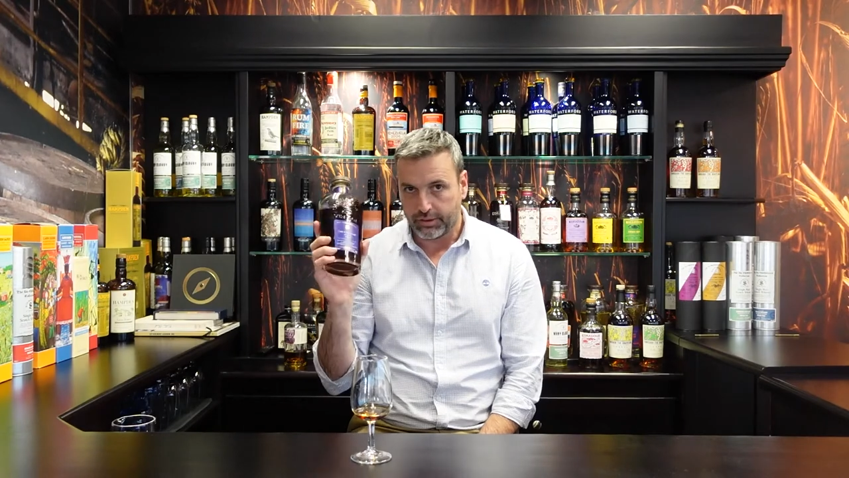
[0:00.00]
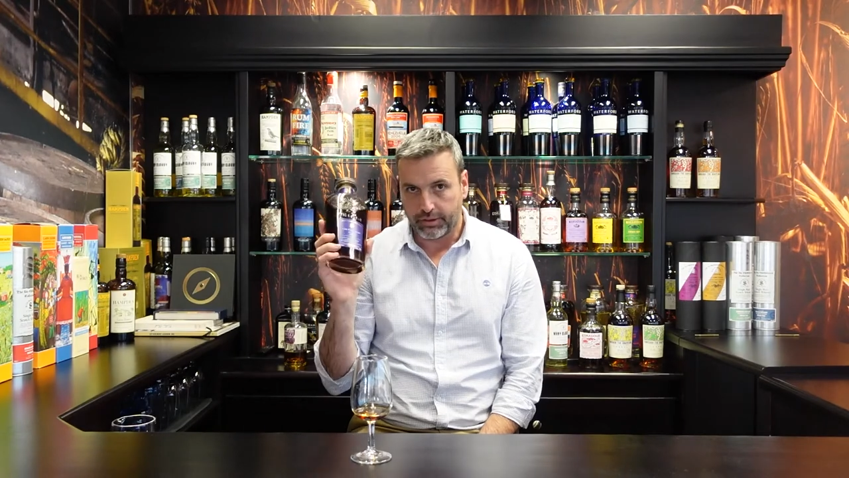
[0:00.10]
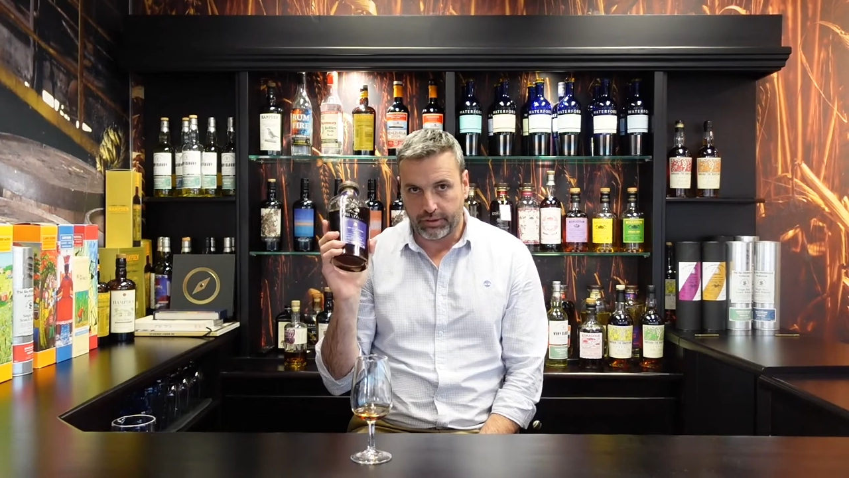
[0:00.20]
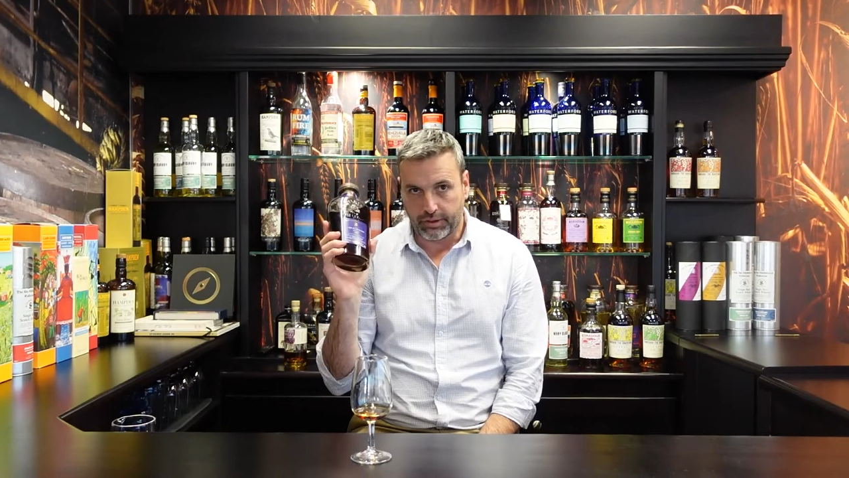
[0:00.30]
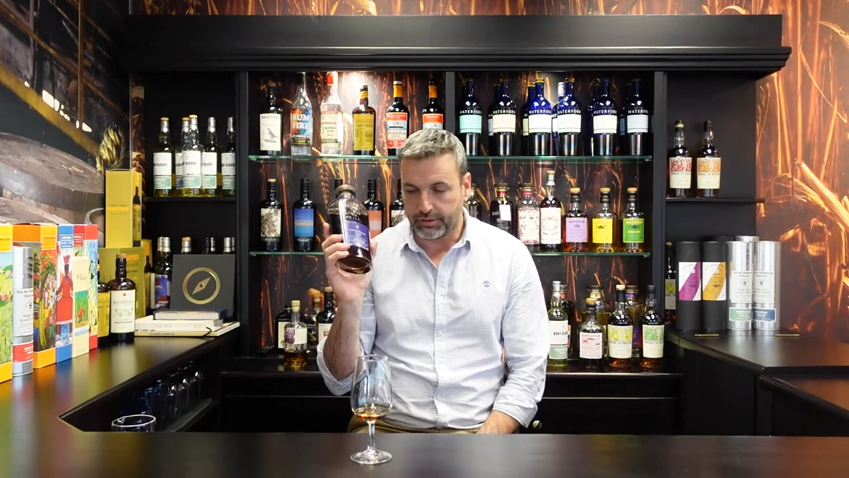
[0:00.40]

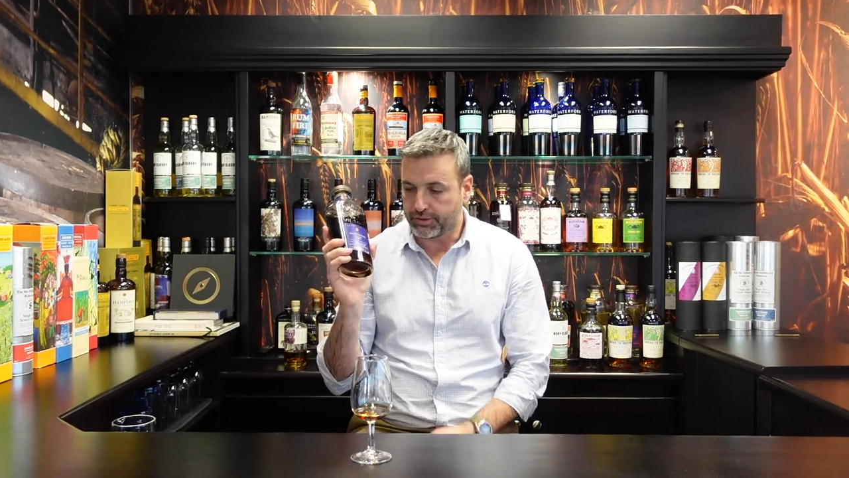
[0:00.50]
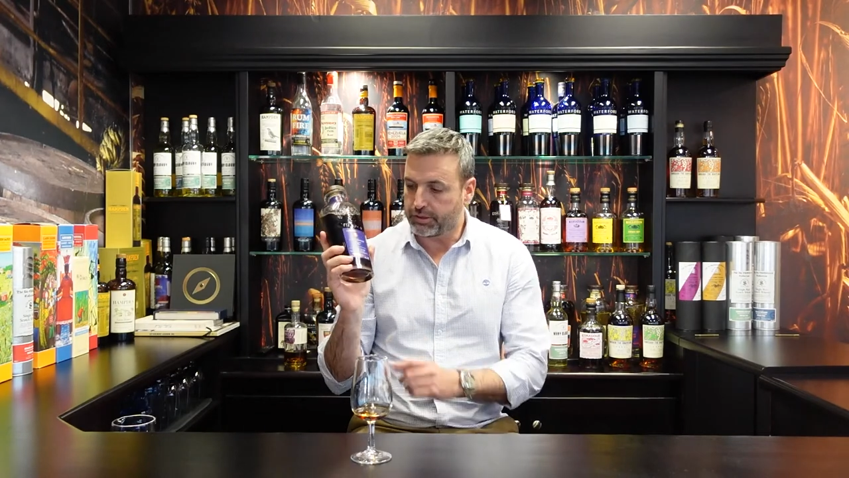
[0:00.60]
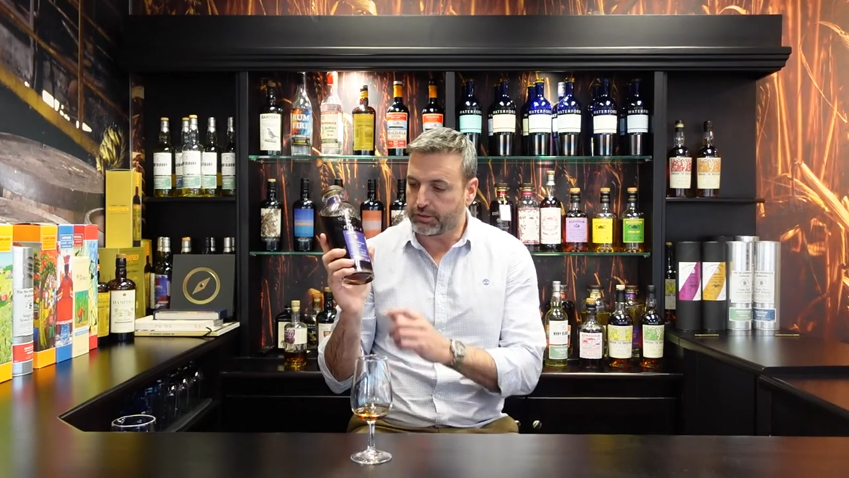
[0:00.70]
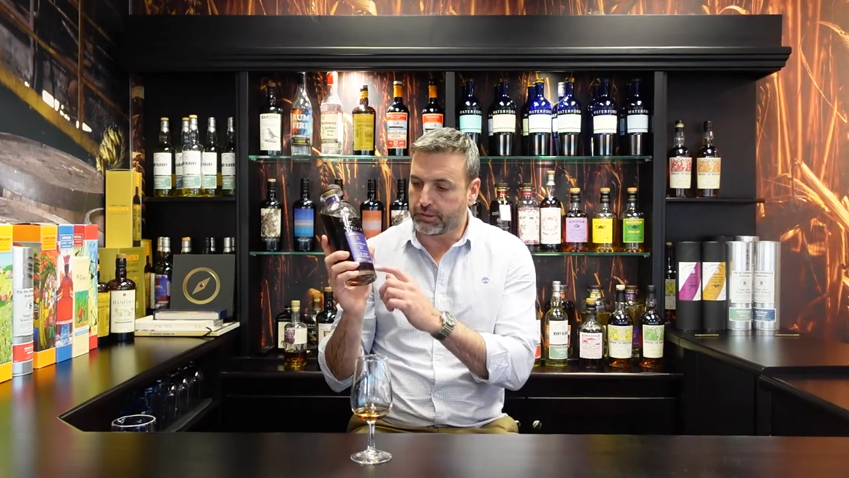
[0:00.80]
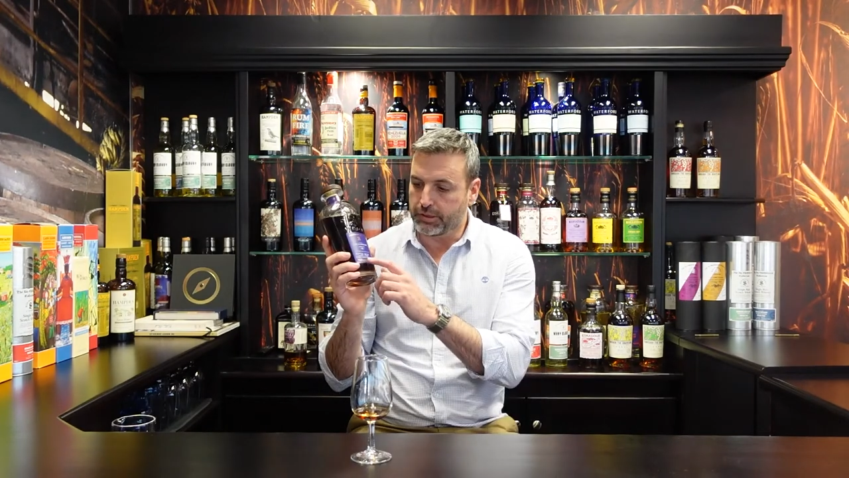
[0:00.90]
Those
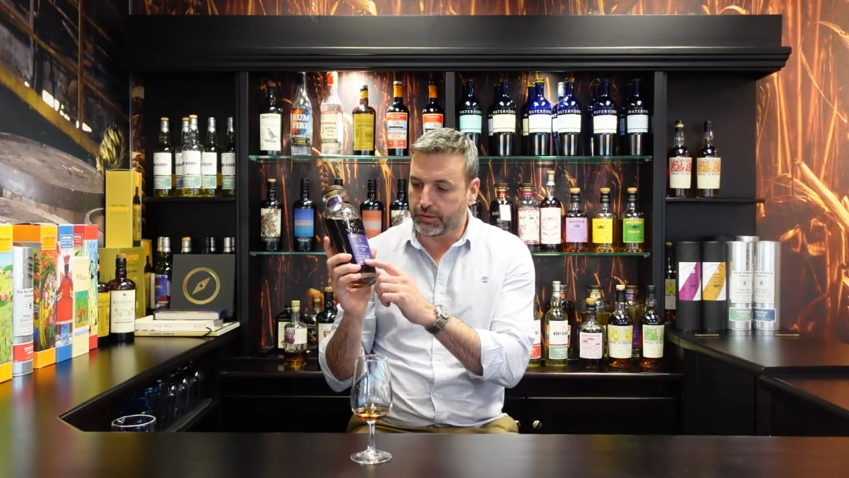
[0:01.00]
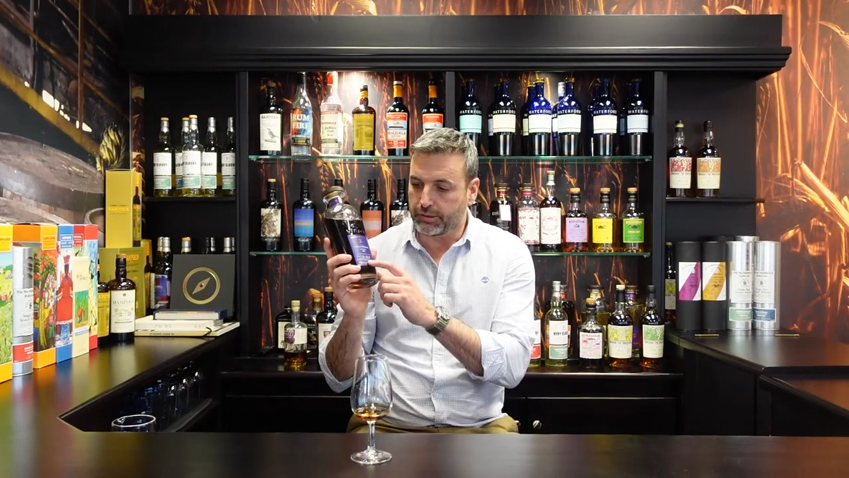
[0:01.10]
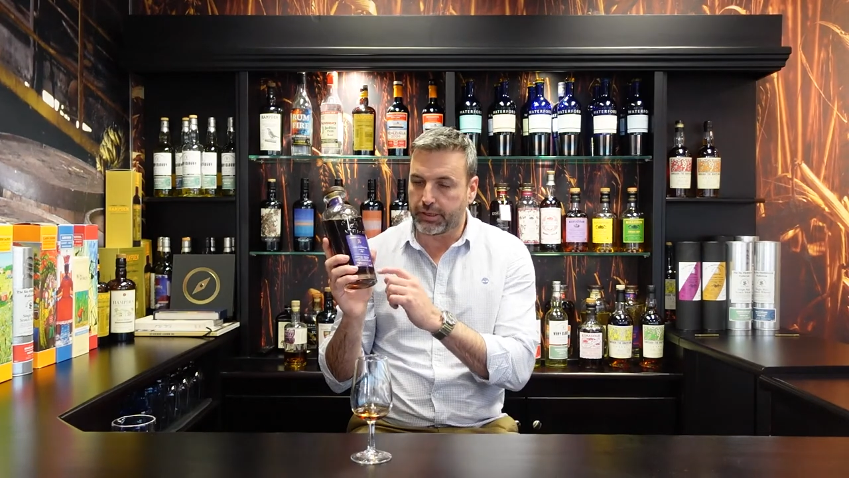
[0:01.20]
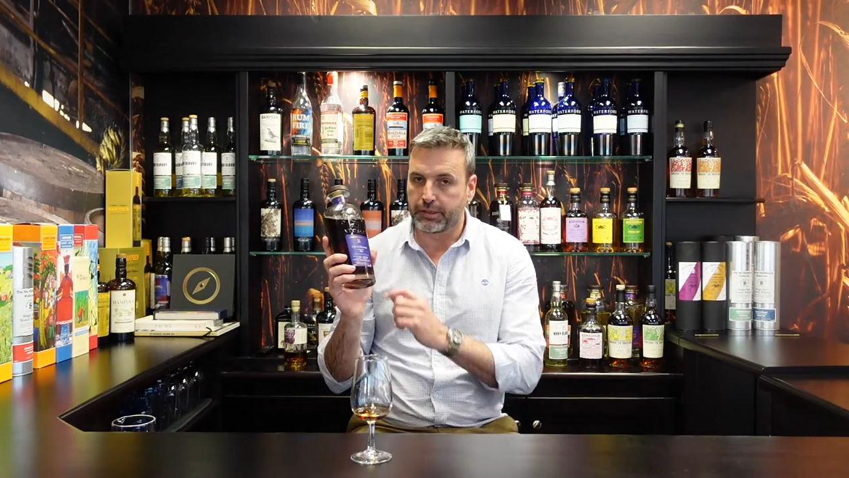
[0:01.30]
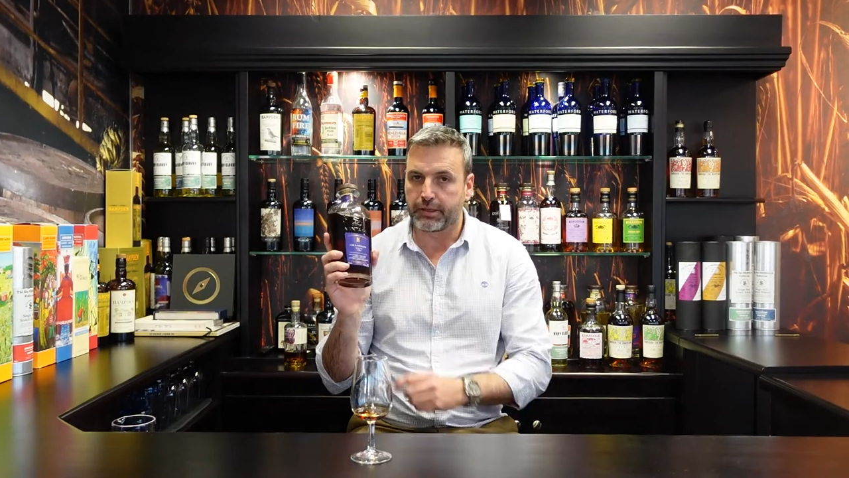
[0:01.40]
two
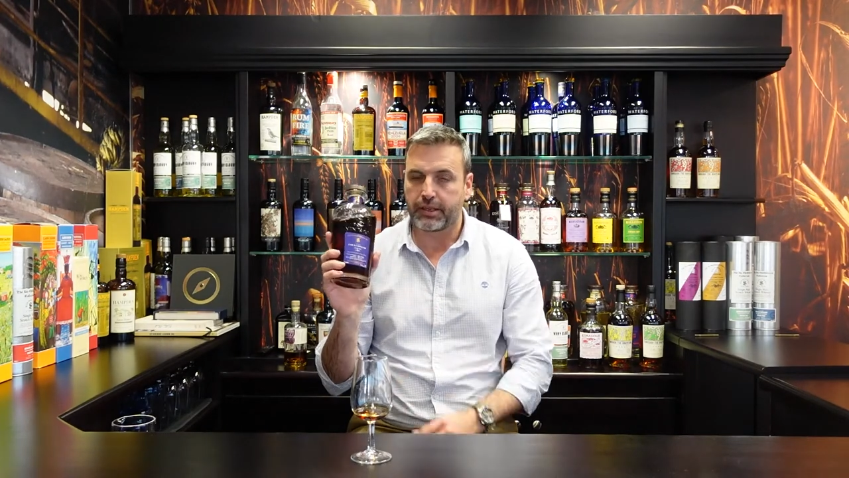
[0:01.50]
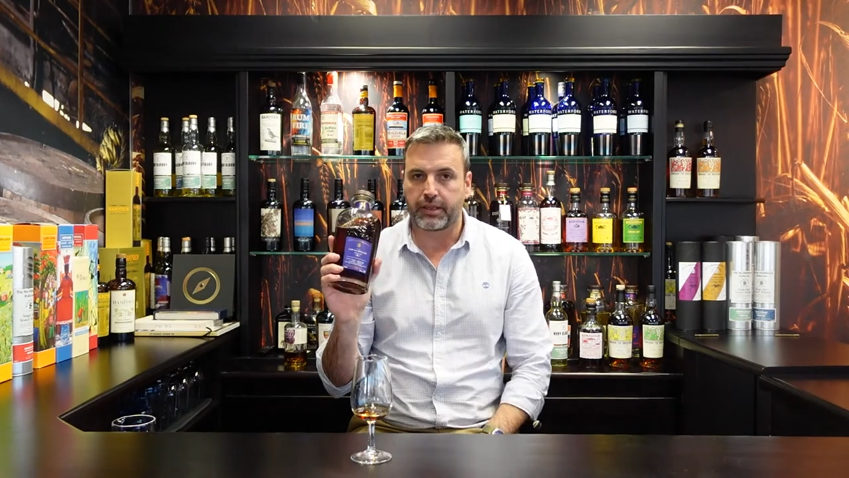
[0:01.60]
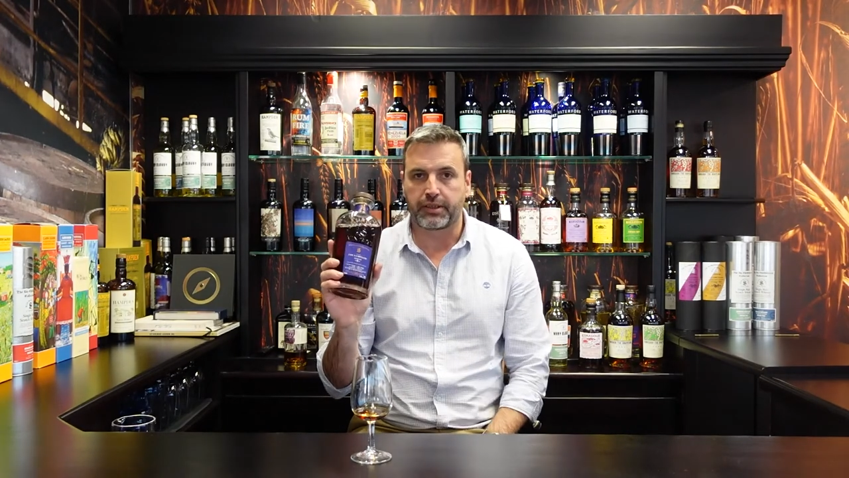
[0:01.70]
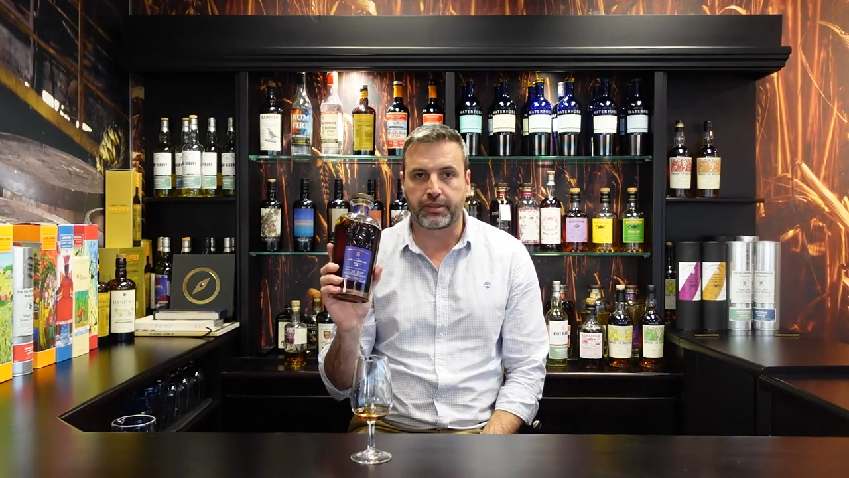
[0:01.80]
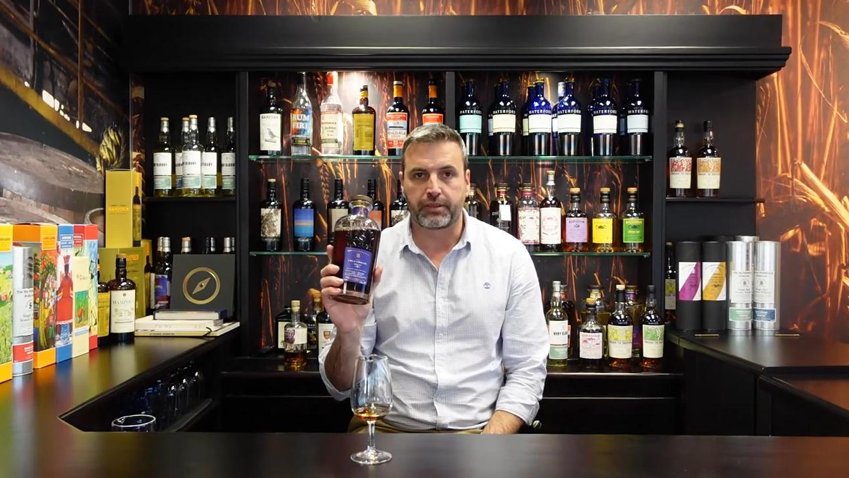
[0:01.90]
little
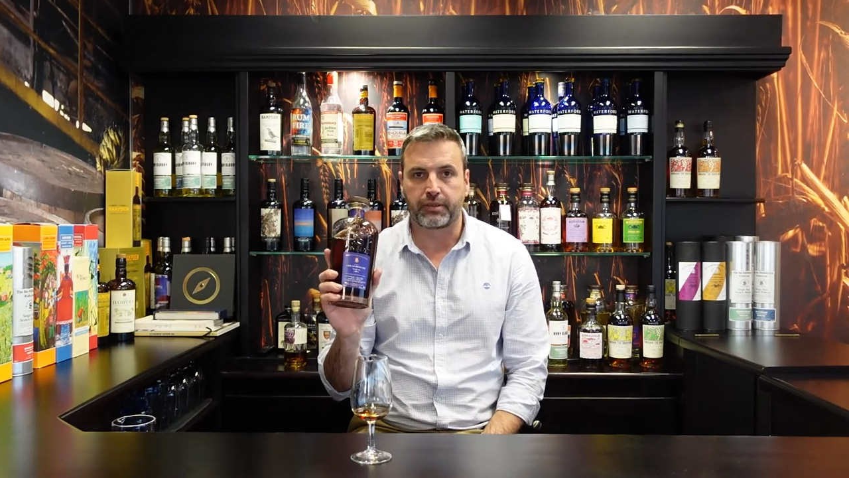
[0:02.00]
annotations